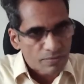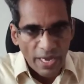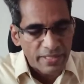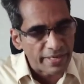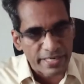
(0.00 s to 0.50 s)

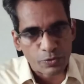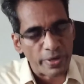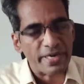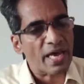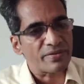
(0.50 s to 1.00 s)
I think it's
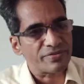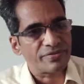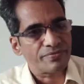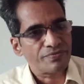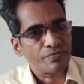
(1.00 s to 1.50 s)
very
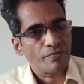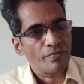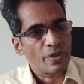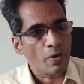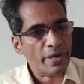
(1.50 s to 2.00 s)
tough.